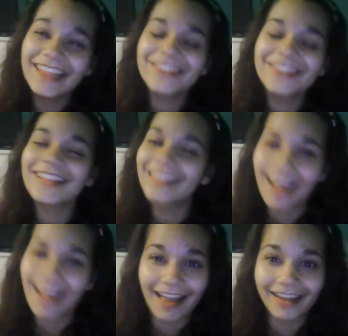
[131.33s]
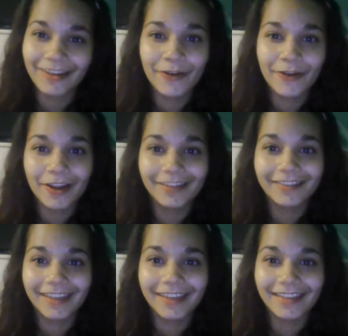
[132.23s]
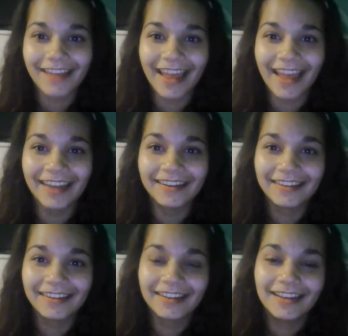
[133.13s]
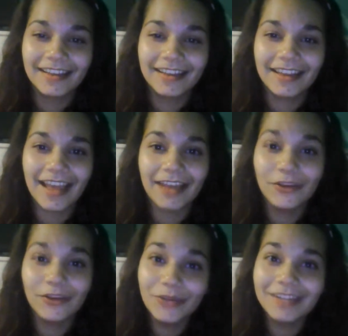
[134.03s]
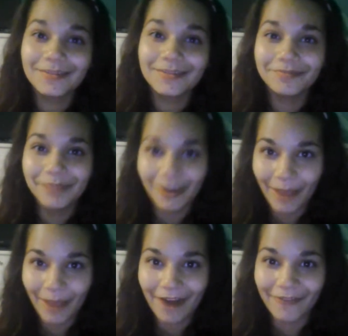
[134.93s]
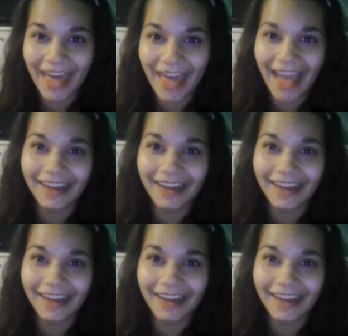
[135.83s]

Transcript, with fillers: There's a lot going on in this kid's head. And you need to be aware of that